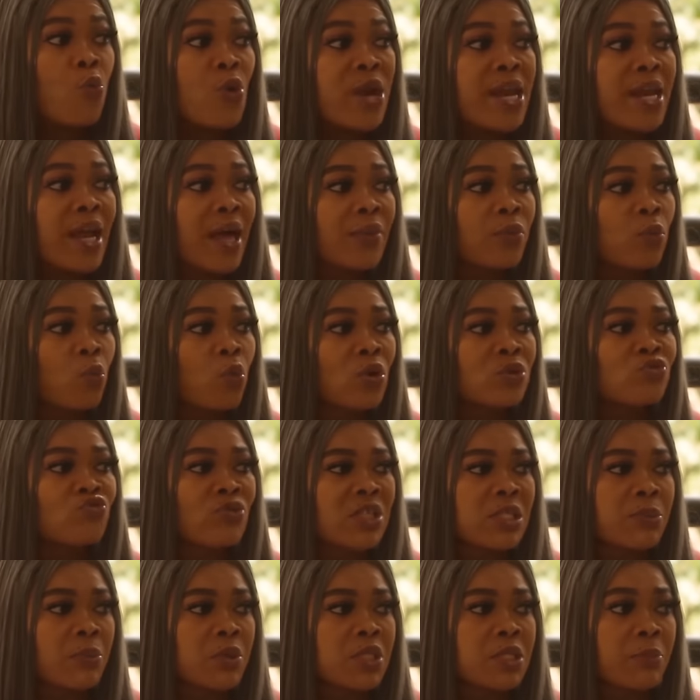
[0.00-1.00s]
we are the one
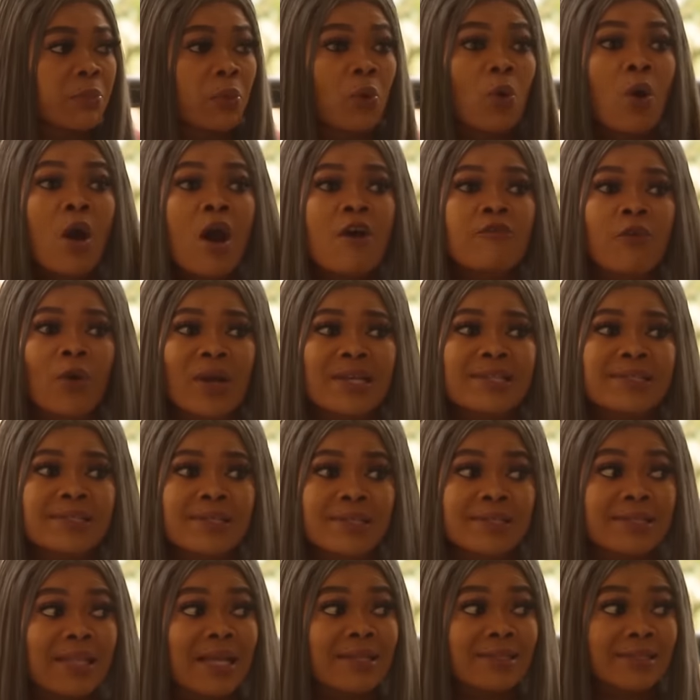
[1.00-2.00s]
responsible for his
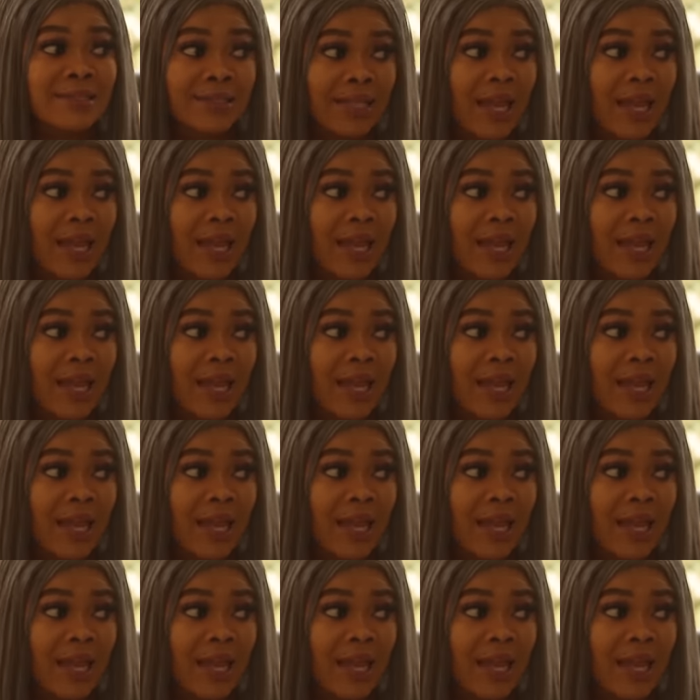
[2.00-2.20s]
sister's